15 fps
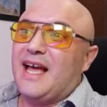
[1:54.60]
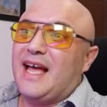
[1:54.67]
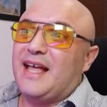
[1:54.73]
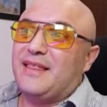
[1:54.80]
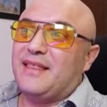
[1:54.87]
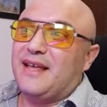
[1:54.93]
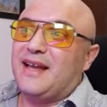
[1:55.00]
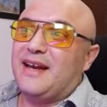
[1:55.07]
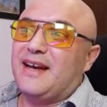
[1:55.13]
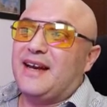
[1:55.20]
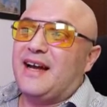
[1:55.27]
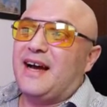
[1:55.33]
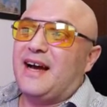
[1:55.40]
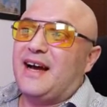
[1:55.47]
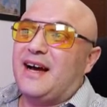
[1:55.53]
And
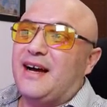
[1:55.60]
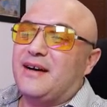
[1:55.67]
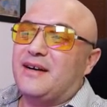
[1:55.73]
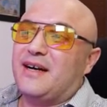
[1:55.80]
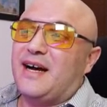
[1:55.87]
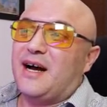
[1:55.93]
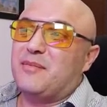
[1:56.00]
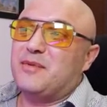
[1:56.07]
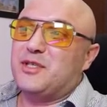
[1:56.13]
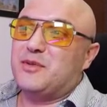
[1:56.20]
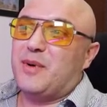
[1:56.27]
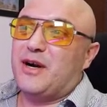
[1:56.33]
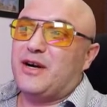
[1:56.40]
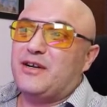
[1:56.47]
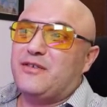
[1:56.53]
then I'm
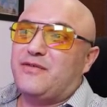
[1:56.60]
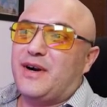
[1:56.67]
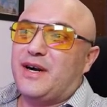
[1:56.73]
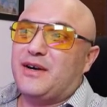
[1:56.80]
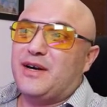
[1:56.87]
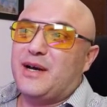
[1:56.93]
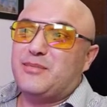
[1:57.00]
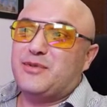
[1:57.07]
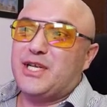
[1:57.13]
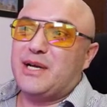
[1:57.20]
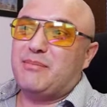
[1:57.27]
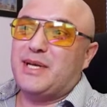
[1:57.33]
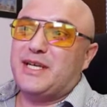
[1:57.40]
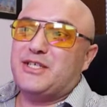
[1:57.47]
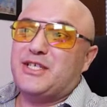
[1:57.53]
inspired and fired up.
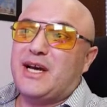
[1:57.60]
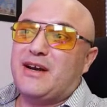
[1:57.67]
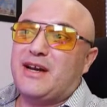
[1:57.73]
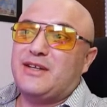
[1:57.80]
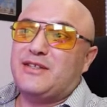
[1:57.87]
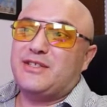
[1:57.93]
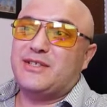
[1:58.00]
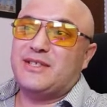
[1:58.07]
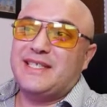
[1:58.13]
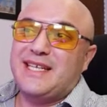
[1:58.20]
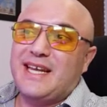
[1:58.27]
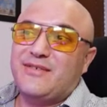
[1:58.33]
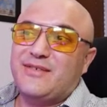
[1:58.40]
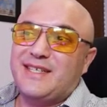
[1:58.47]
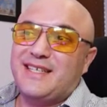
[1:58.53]
Big shout out to
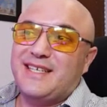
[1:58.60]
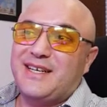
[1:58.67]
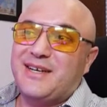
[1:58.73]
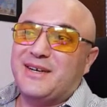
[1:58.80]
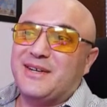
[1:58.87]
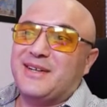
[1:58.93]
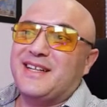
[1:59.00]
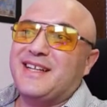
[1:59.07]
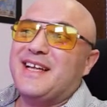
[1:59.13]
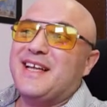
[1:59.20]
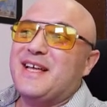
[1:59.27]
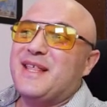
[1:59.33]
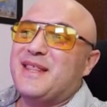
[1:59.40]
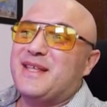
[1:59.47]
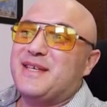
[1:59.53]
David Deco.
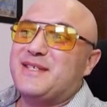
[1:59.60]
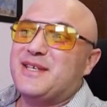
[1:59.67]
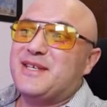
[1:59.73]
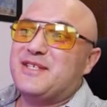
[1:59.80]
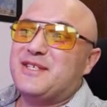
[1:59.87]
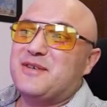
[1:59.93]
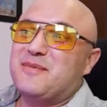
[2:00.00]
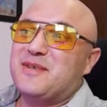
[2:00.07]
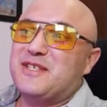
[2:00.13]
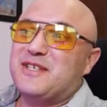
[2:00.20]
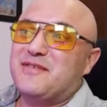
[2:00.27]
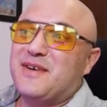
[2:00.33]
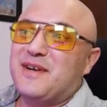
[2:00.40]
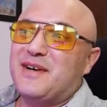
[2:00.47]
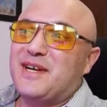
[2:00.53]
This system is a
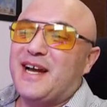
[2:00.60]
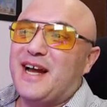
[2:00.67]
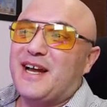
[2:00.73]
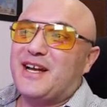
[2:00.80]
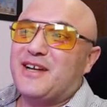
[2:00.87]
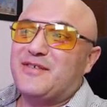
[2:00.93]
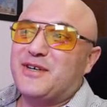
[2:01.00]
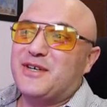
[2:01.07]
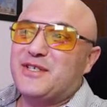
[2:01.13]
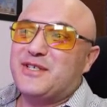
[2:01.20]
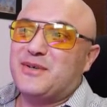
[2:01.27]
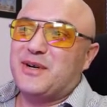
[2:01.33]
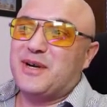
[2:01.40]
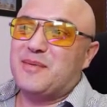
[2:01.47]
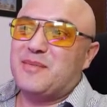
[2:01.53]
very high converting.
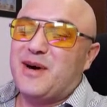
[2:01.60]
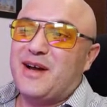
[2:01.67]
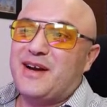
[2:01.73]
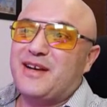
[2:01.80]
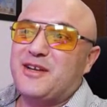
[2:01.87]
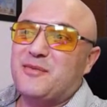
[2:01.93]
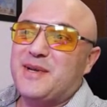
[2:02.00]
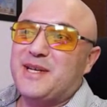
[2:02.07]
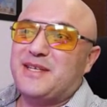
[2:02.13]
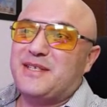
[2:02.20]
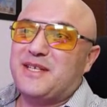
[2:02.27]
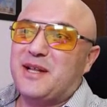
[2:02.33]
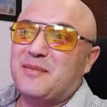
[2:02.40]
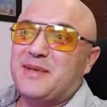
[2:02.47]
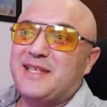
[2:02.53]
So come on, you mean to tell